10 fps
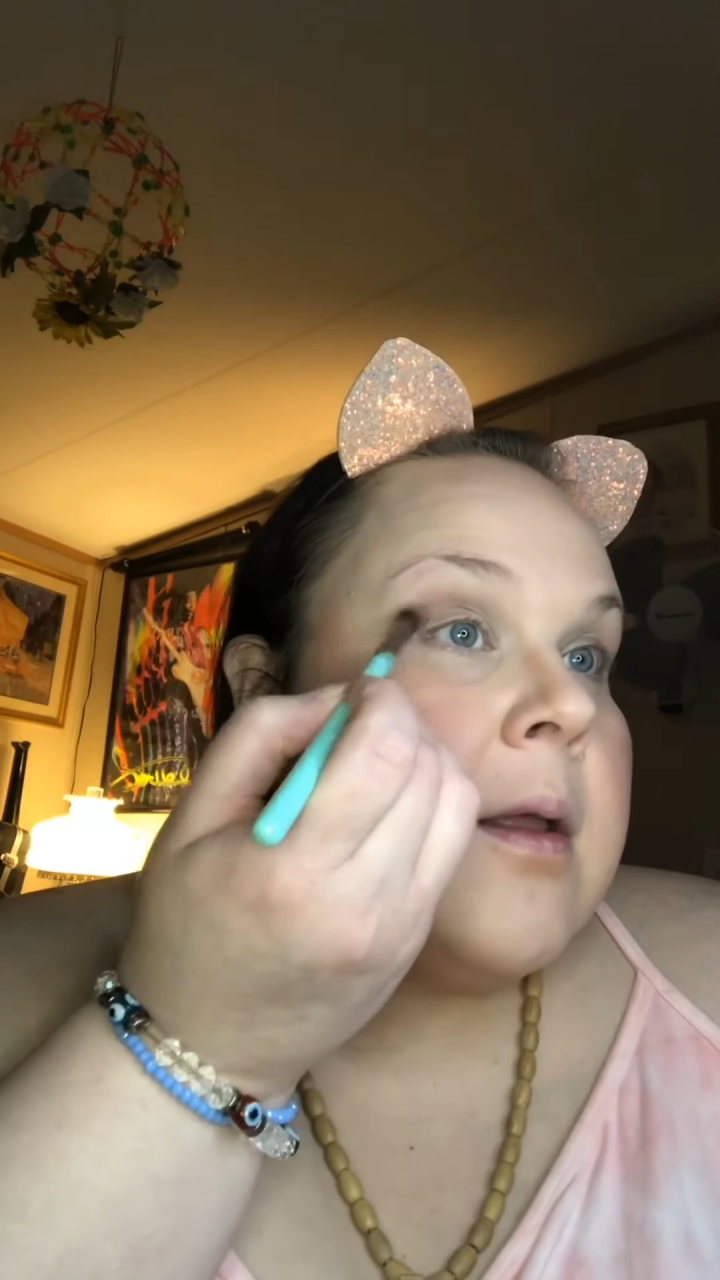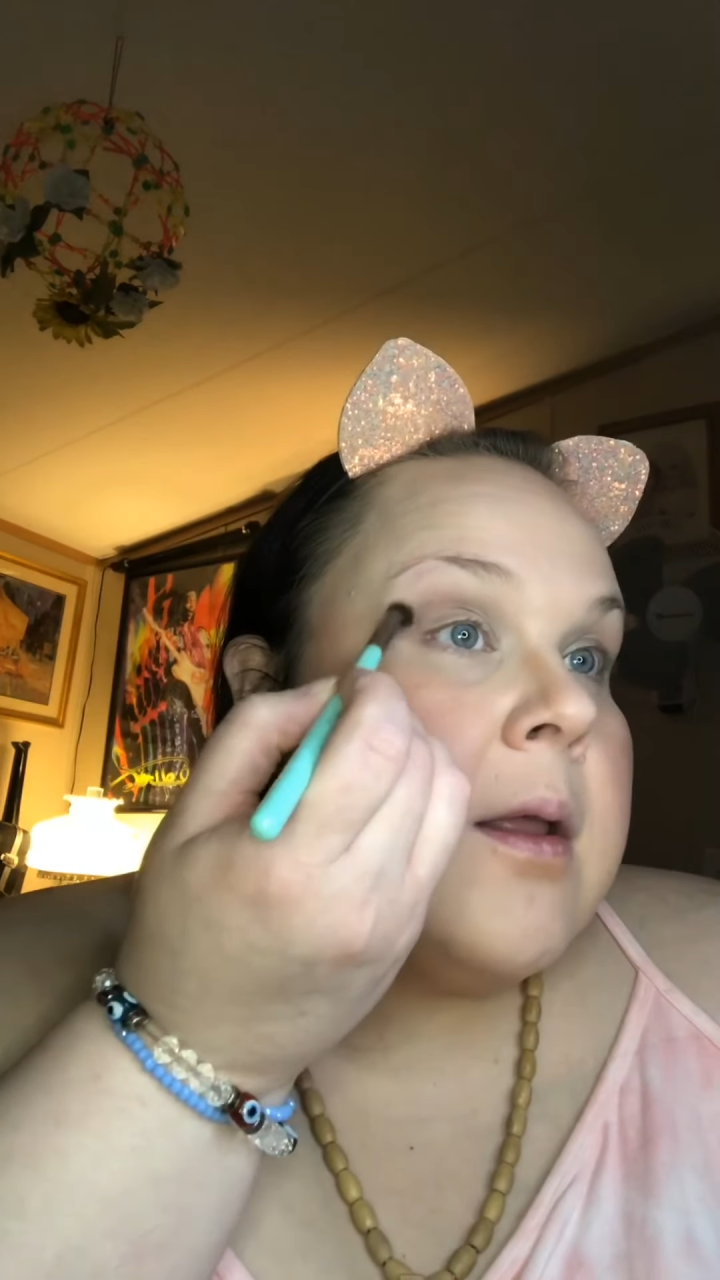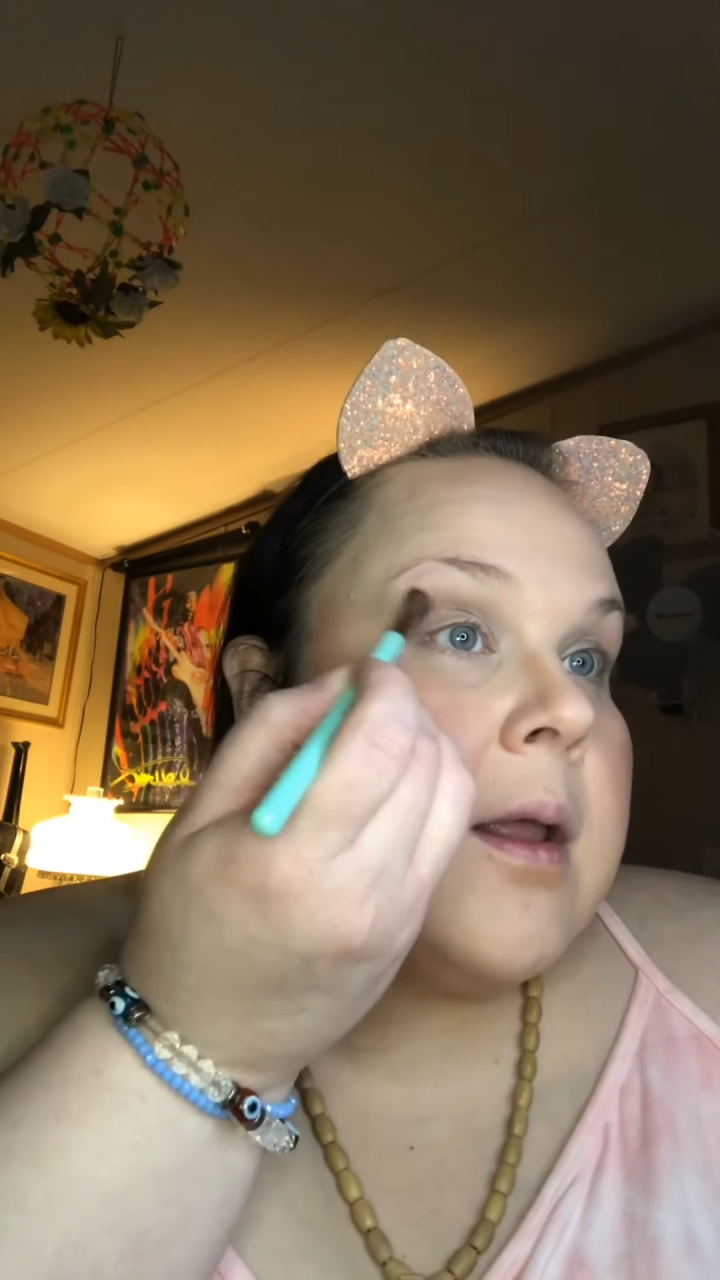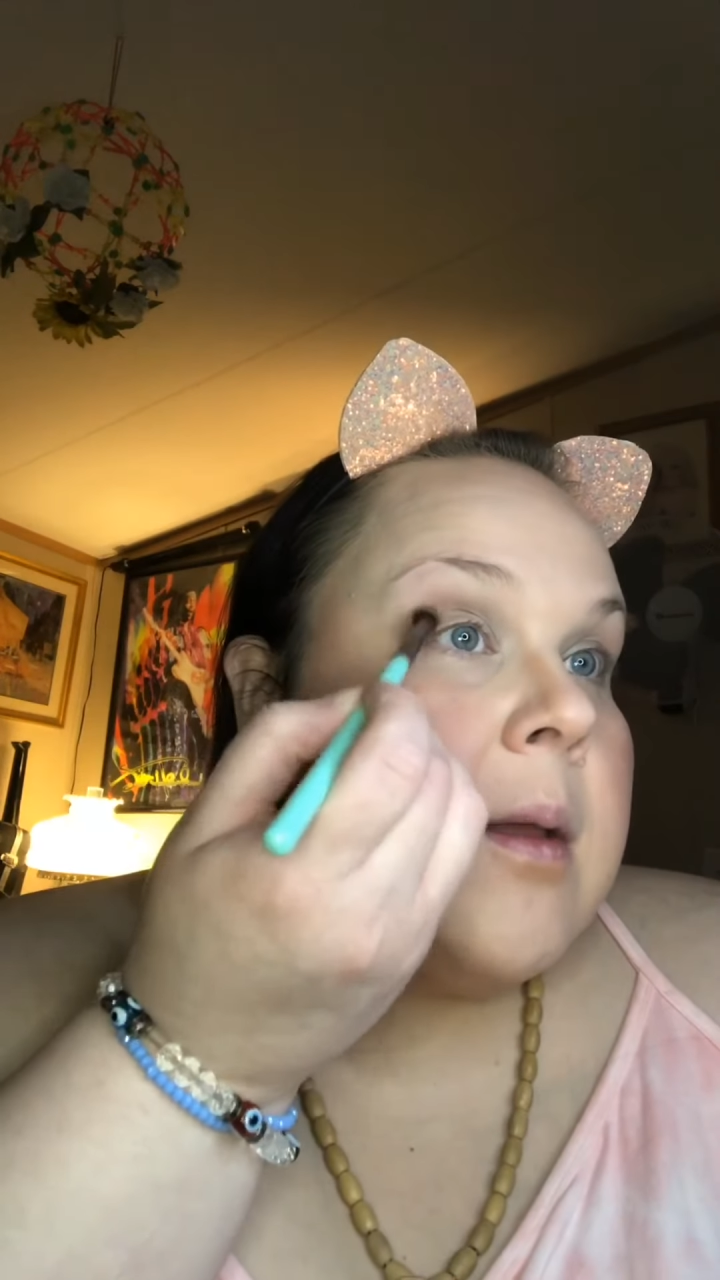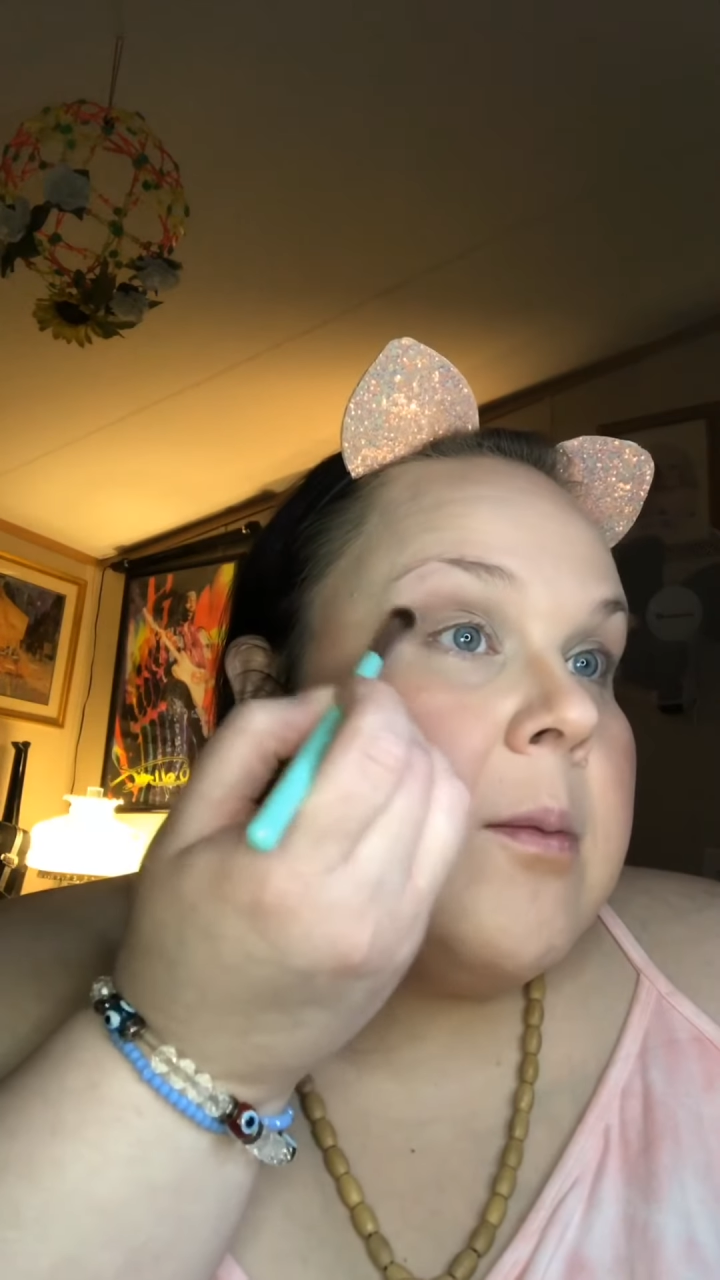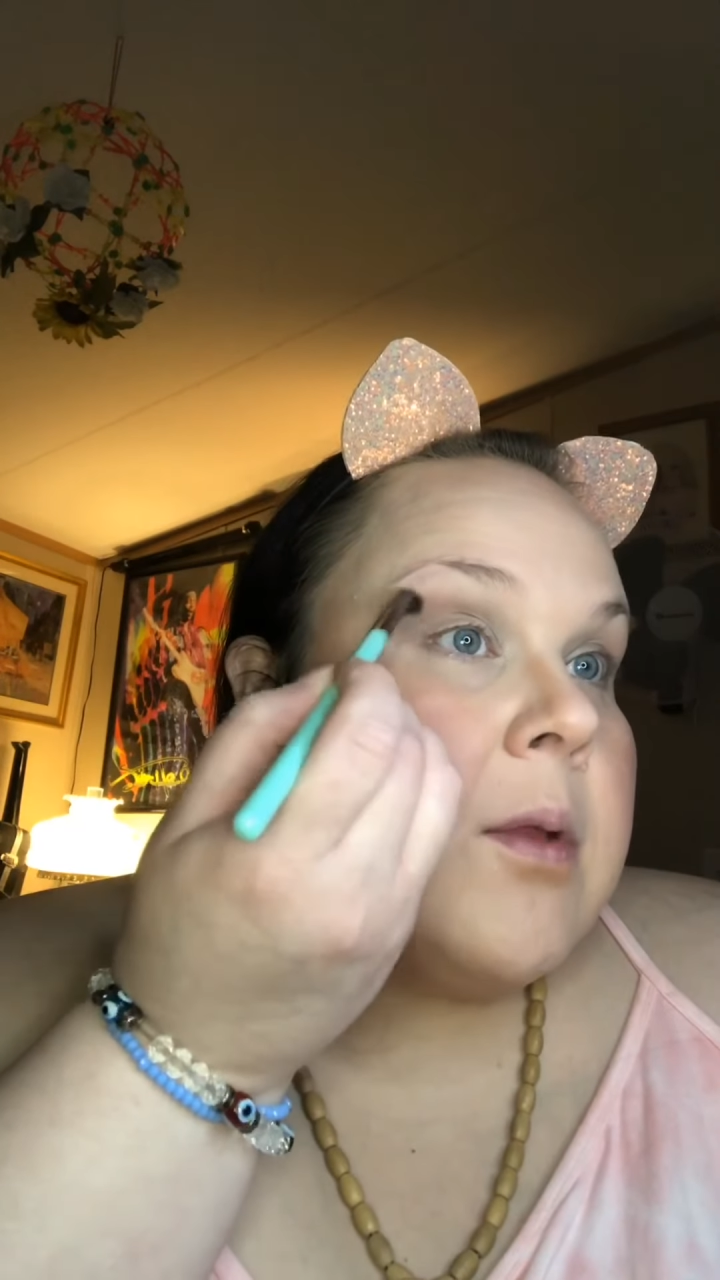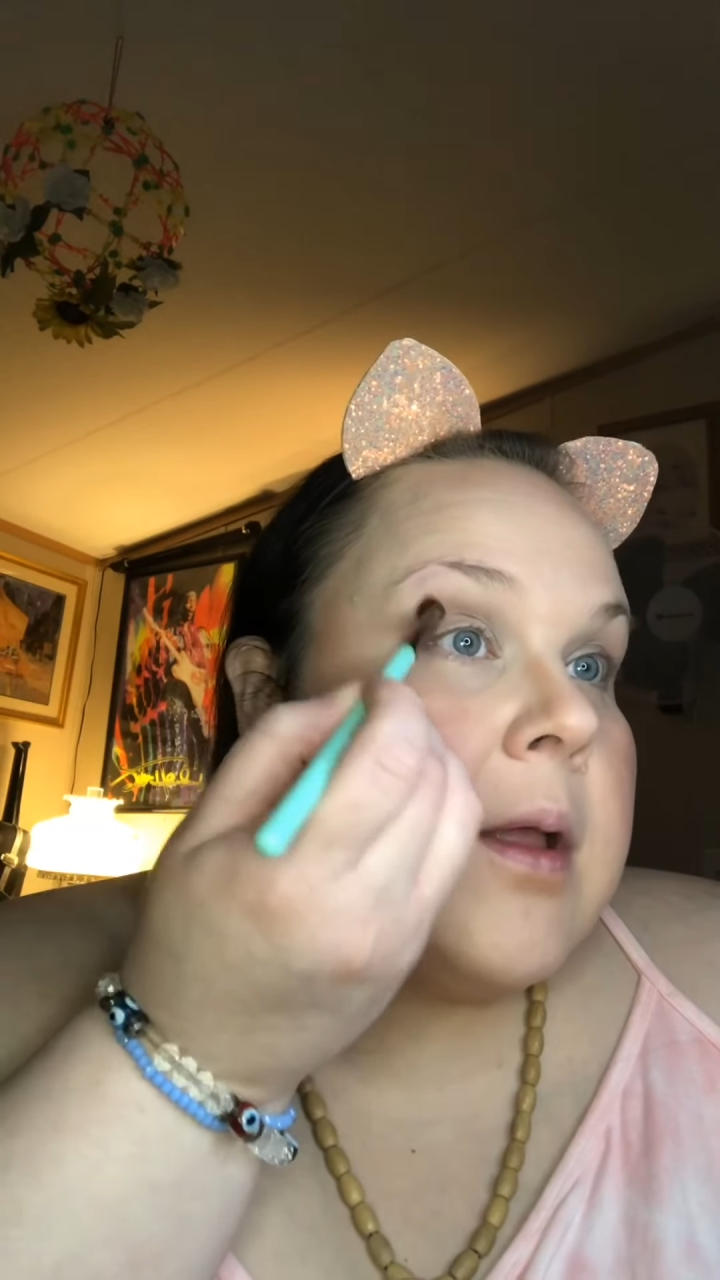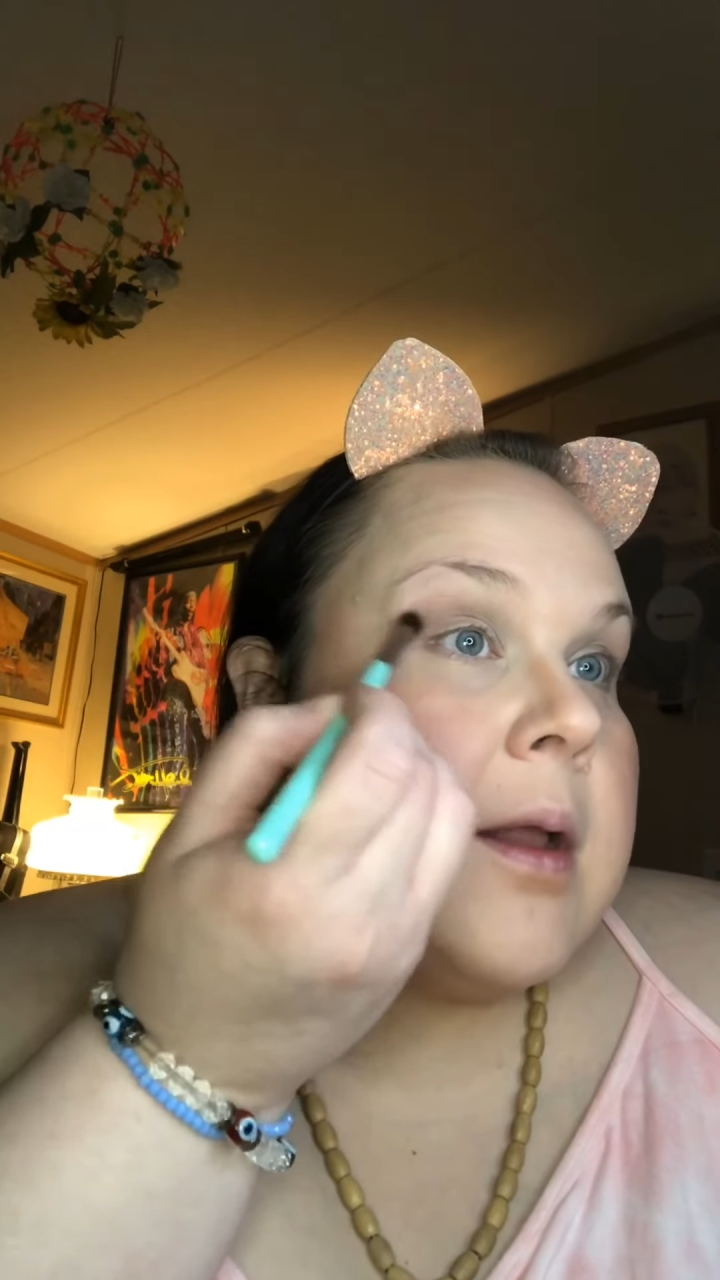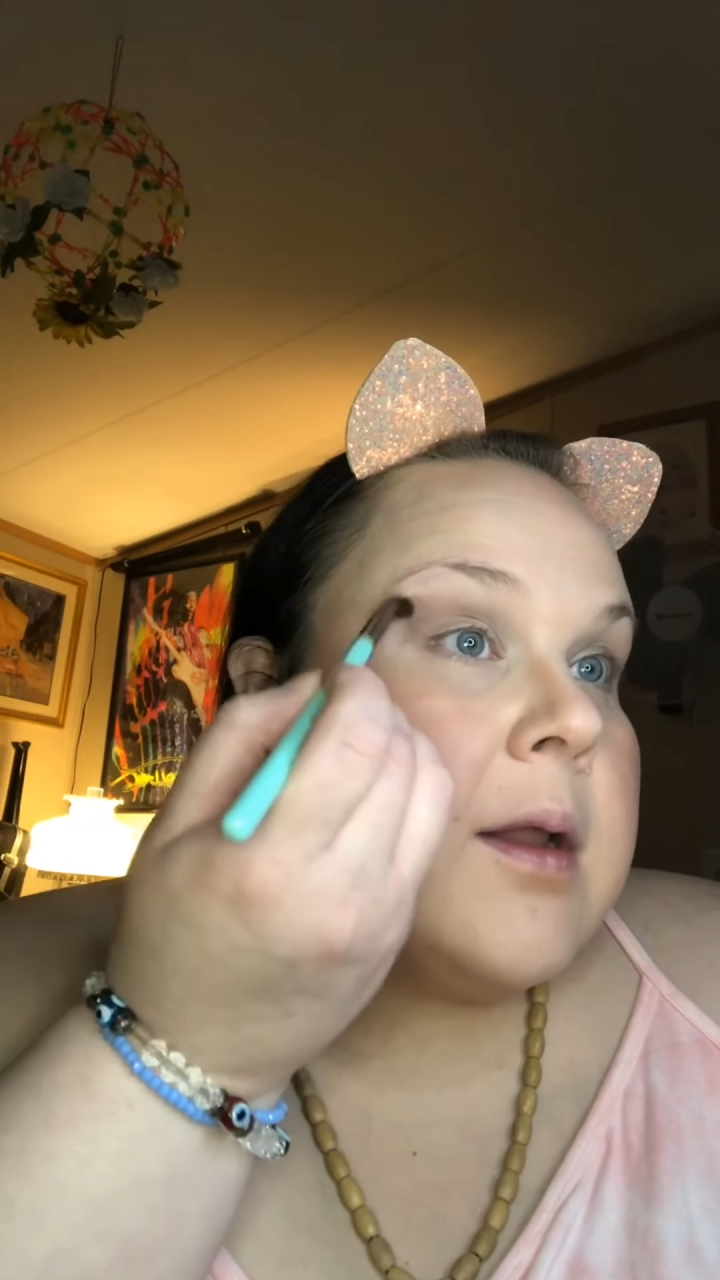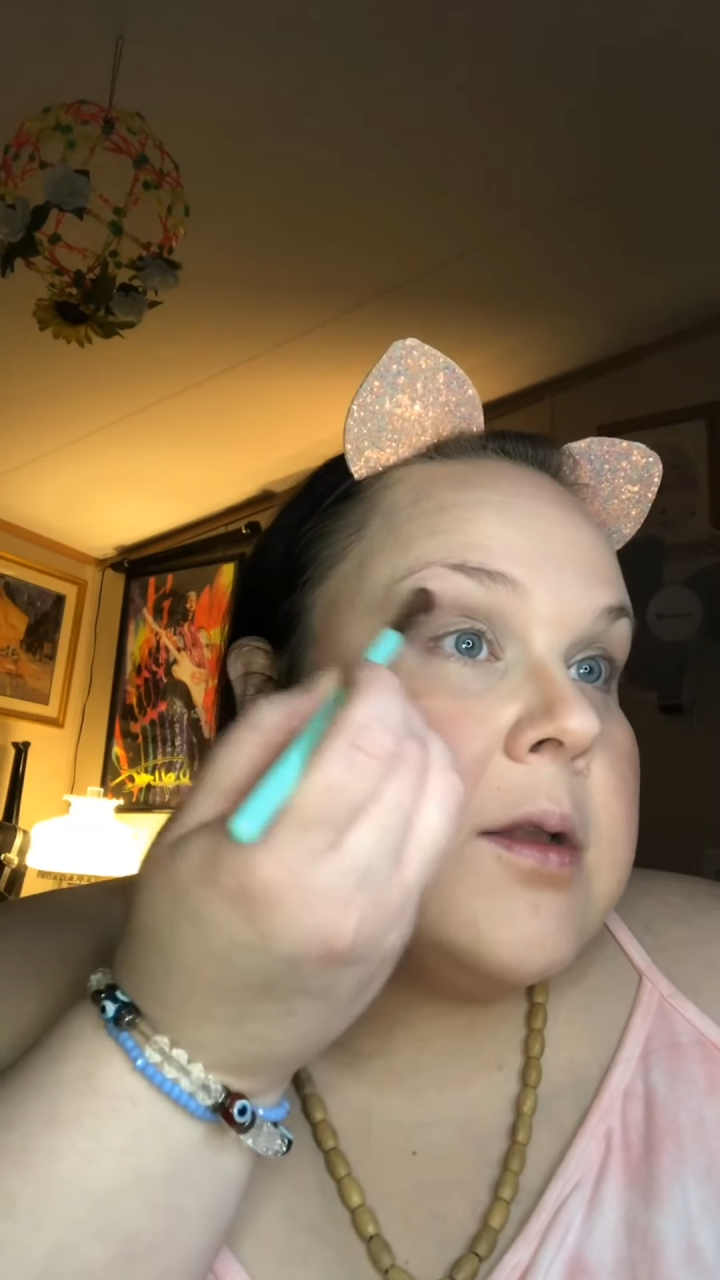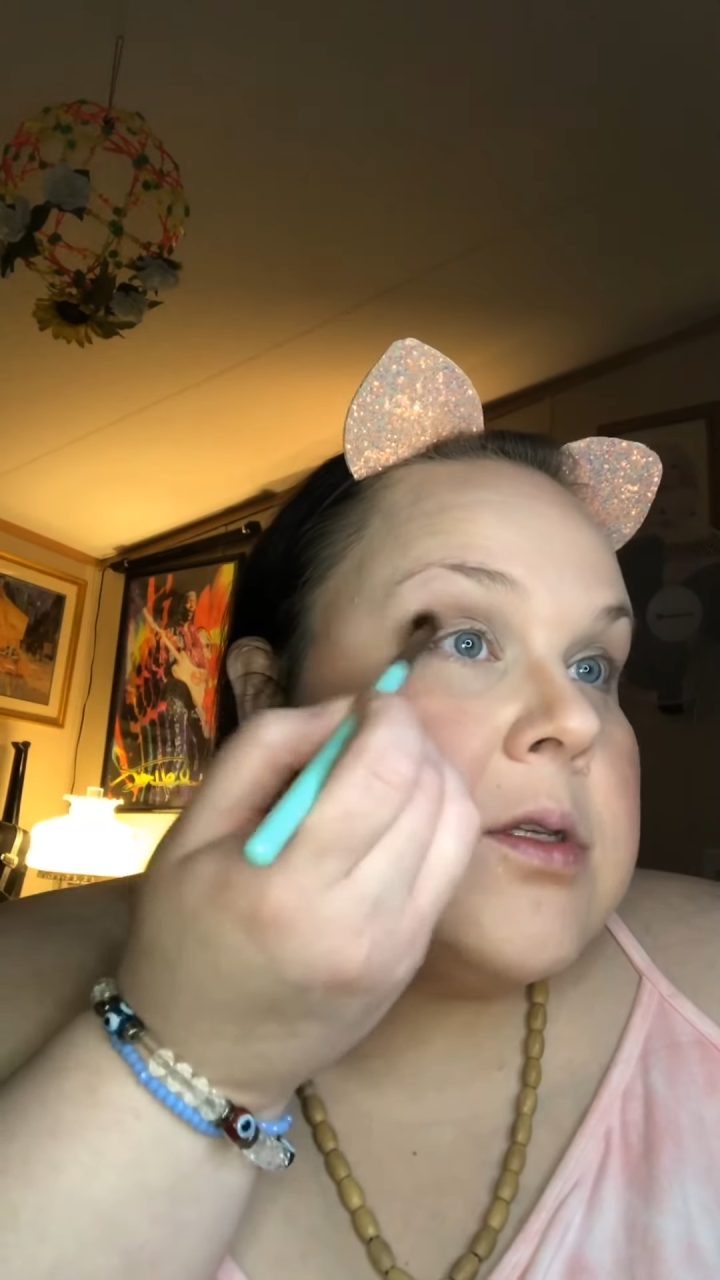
and blend in